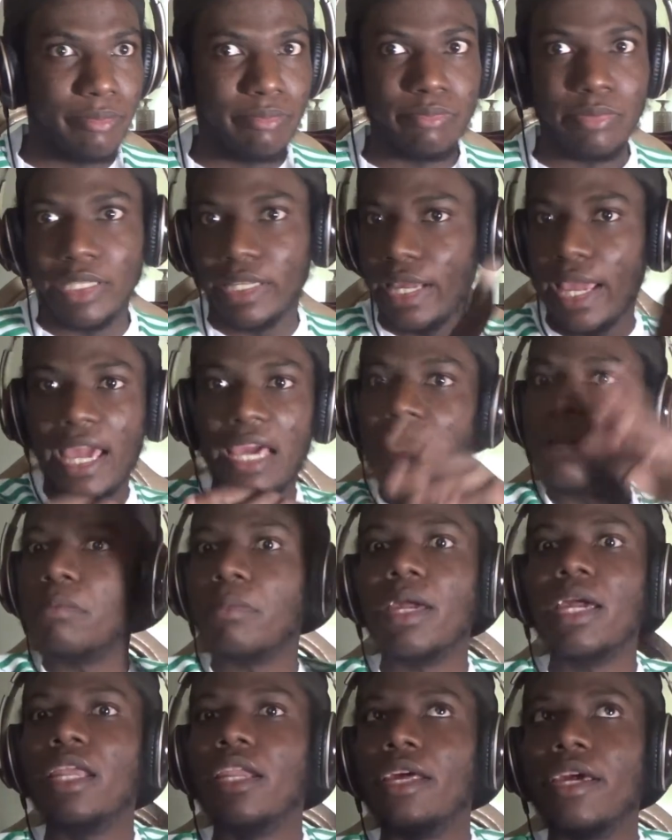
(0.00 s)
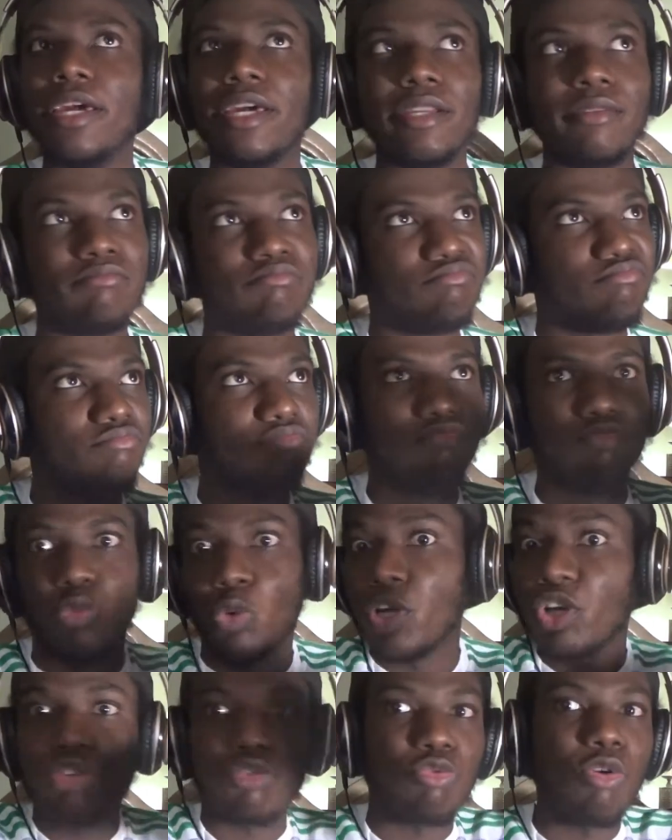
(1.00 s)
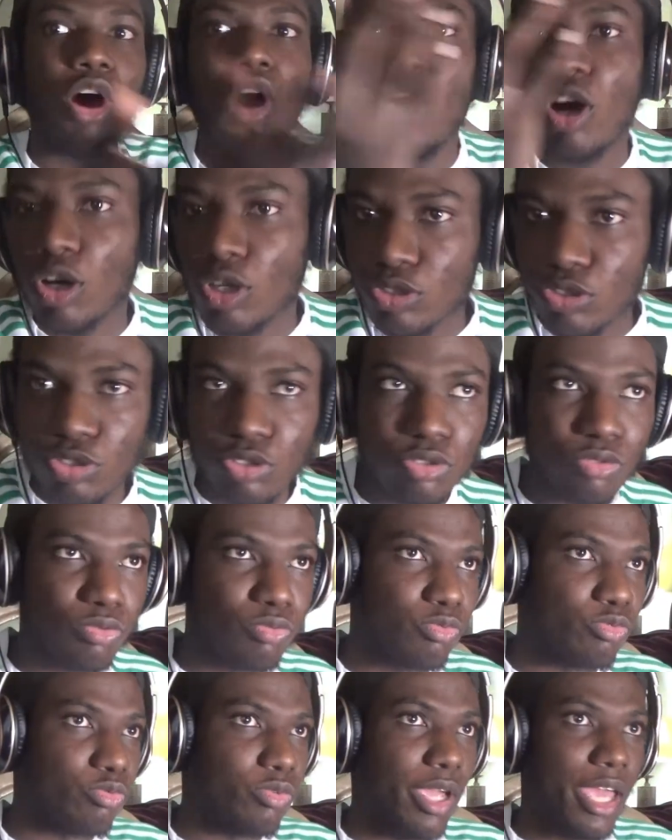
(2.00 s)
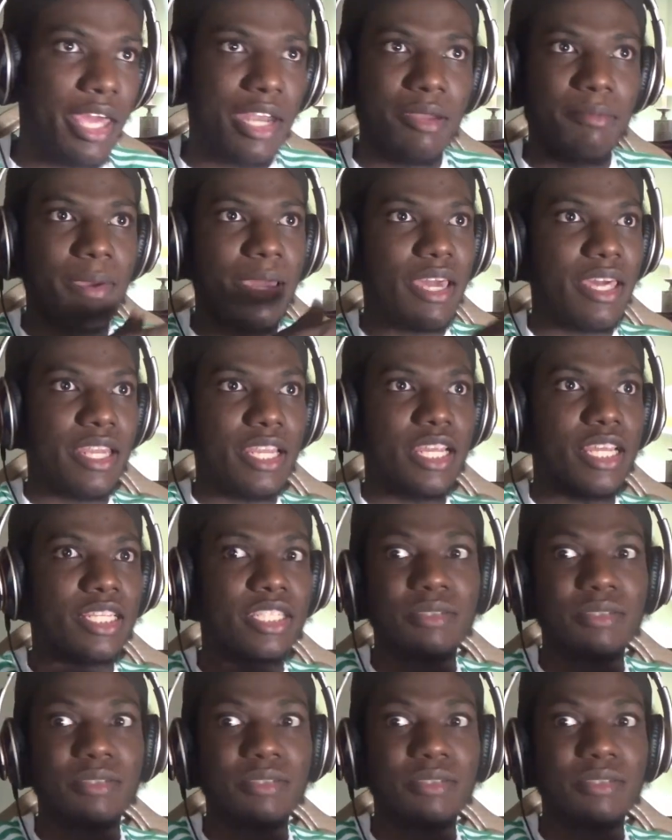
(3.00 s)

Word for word: the animated Rick Ross, animated